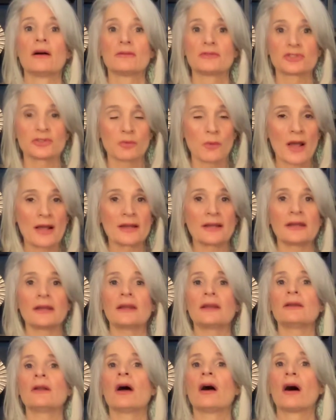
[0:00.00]

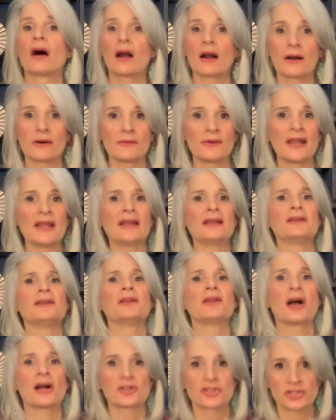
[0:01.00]
Sweating, heart rate,
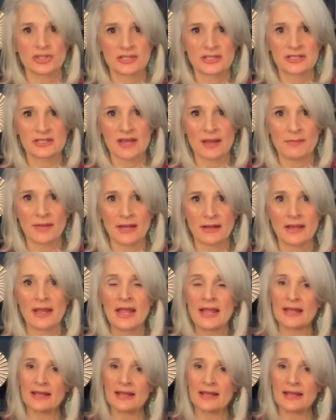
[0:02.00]
nauseous stomach.